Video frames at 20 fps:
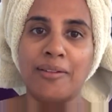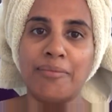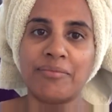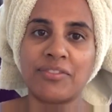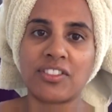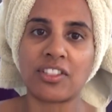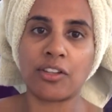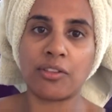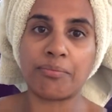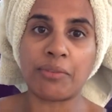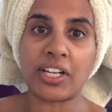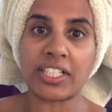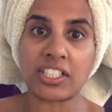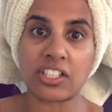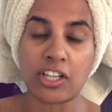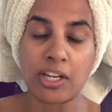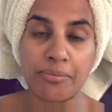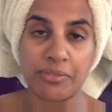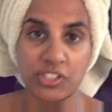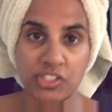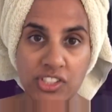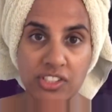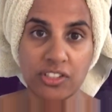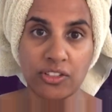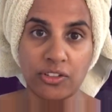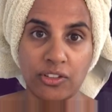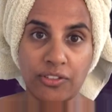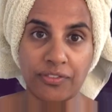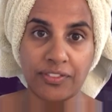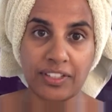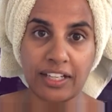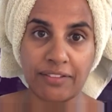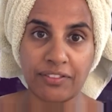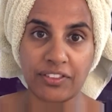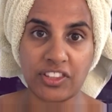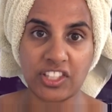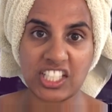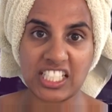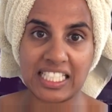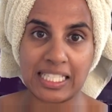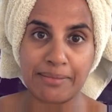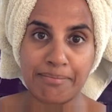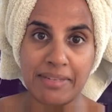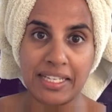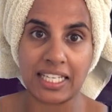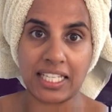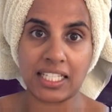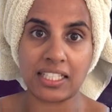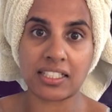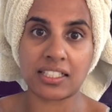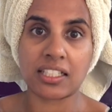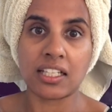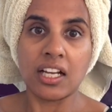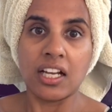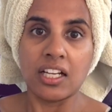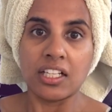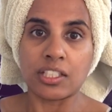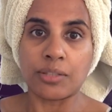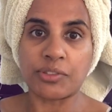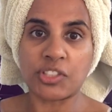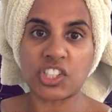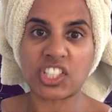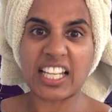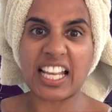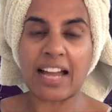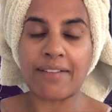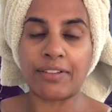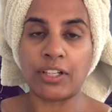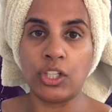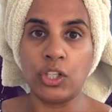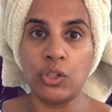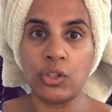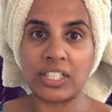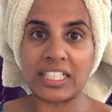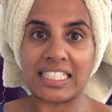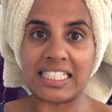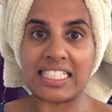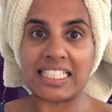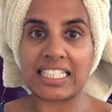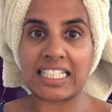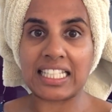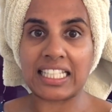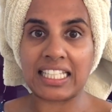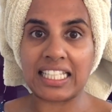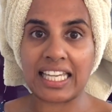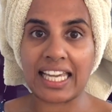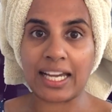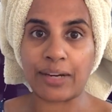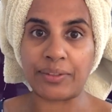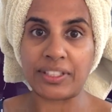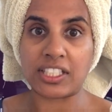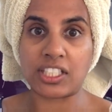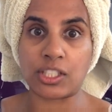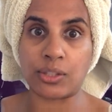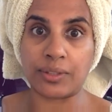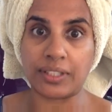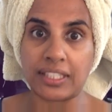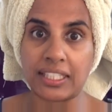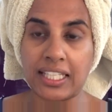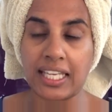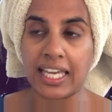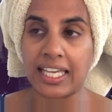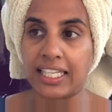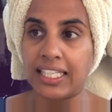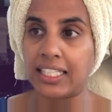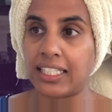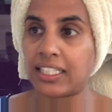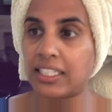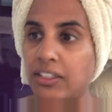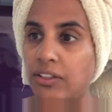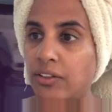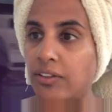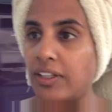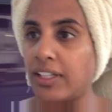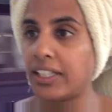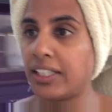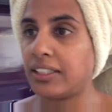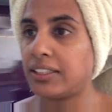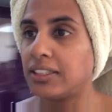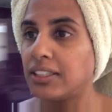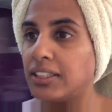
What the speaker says: So my timer has just gone off now for 30 minutes. So we're just going to have a look and see how it's doing the cake. All right.